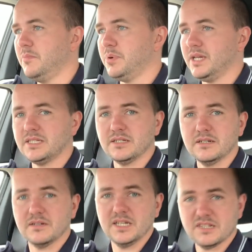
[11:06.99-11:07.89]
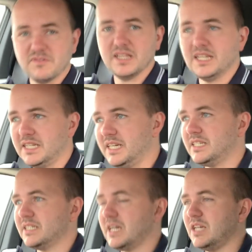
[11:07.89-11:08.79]
but it's a
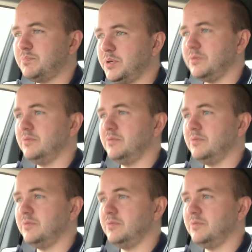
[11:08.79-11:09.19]
decent sized boot.